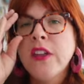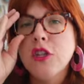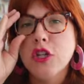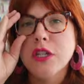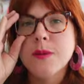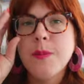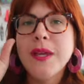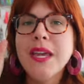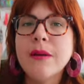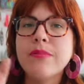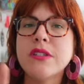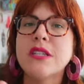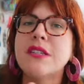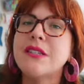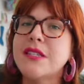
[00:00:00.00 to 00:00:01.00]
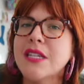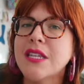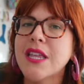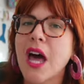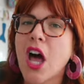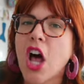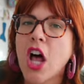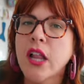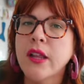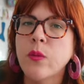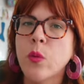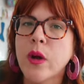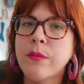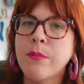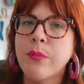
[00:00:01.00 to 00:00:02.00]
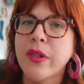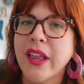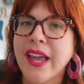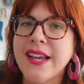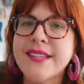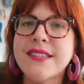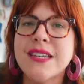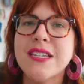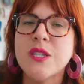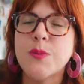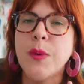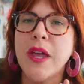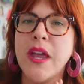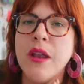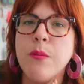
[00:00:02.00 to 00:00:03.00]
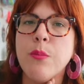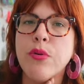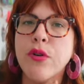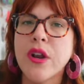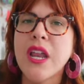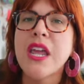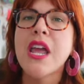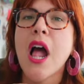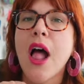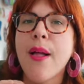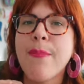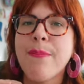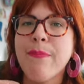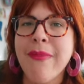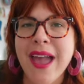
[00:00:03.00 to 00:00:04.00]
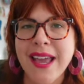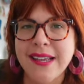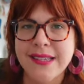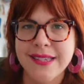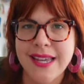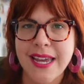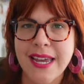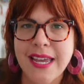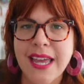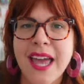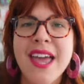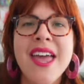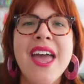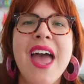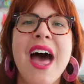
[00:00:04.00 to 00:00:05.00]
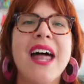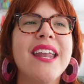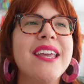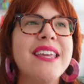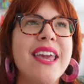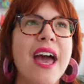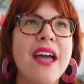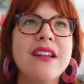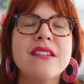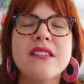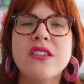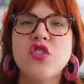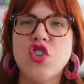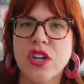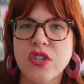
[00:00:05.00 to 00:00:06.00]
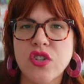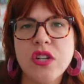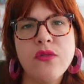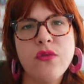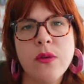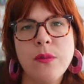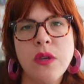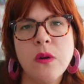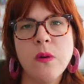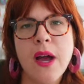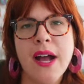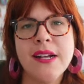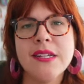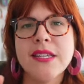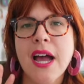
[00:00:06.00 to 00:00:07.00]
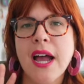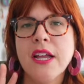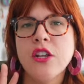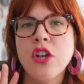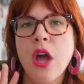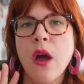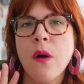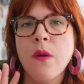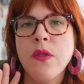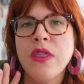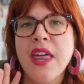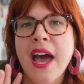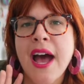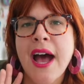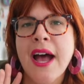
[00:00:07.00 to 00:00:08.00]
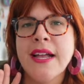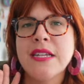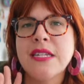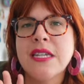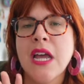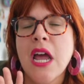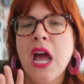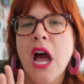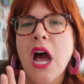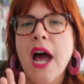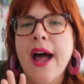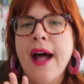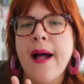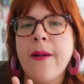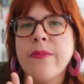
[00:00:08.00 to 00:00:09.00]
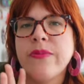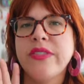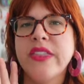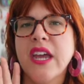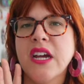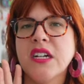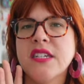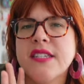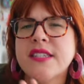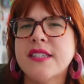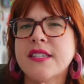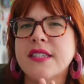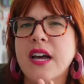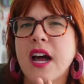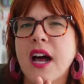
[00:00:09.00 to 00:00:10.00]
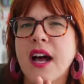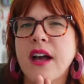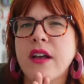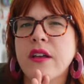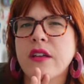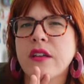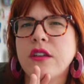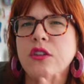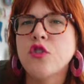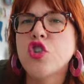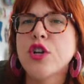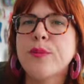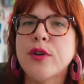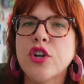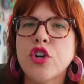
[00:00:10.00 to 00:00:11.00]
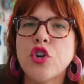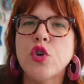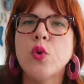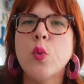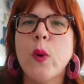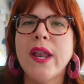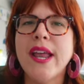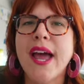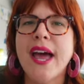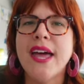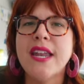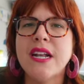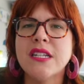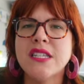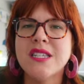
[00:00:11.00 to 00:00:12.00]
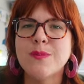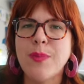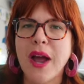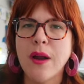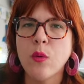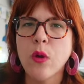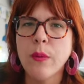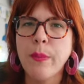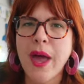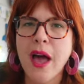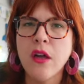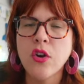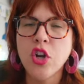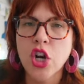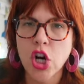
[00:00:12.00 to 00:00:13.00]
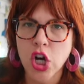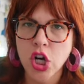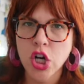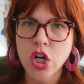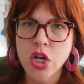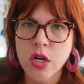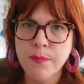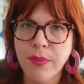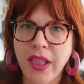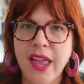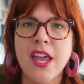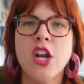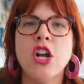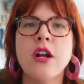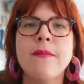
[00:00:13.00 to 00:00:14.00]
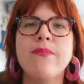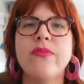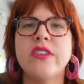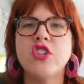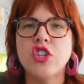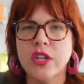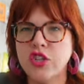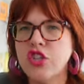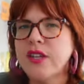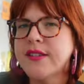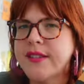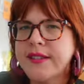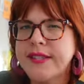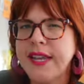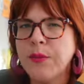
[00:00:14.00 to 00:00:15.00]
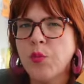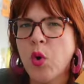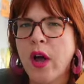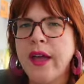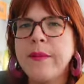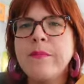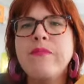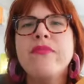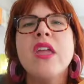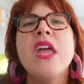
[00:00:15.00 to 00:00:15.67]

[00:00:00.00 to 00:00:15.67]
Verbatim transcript: Just being able to see that all in one place has been pretty amazing. And again, a suggestion from you guys I know that um, there's a YouTuber who went ahead and spiral bound her planner because she has the same one.